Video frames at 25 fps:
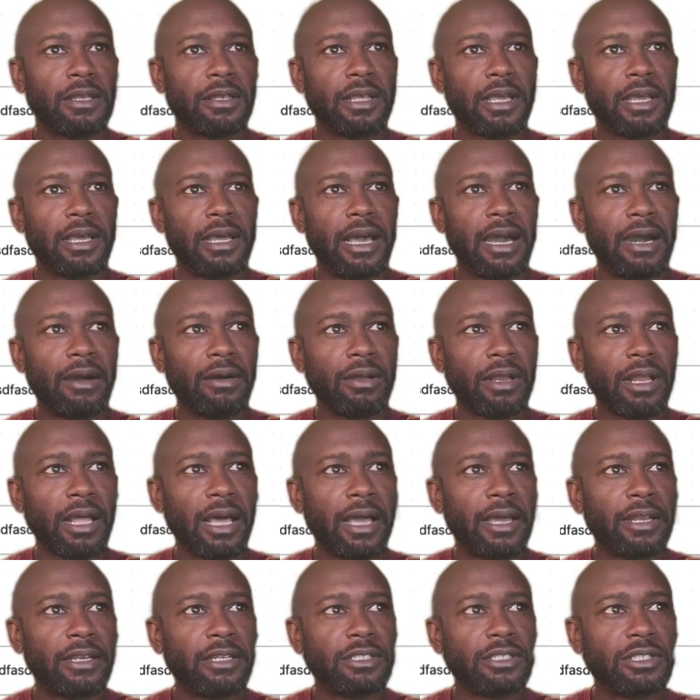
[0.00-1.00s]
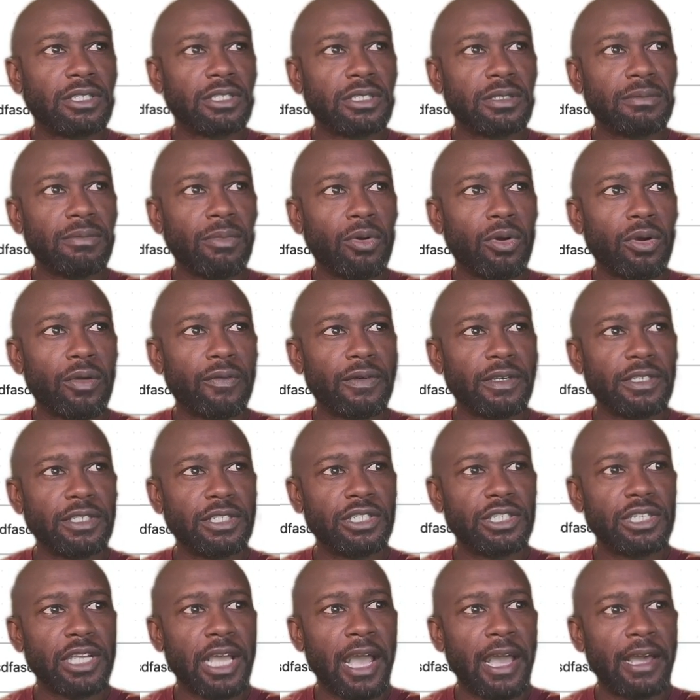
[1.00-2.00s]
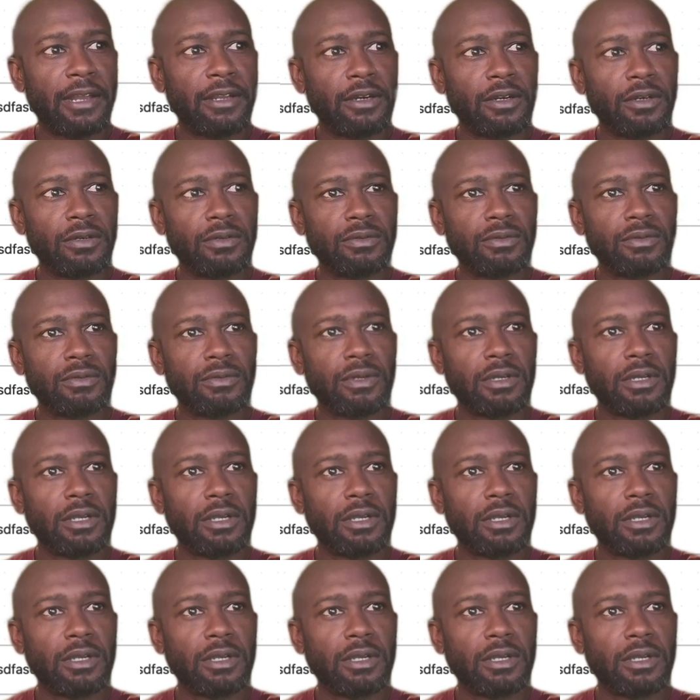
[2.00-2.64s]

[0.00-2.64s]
the outline is just more of a shadow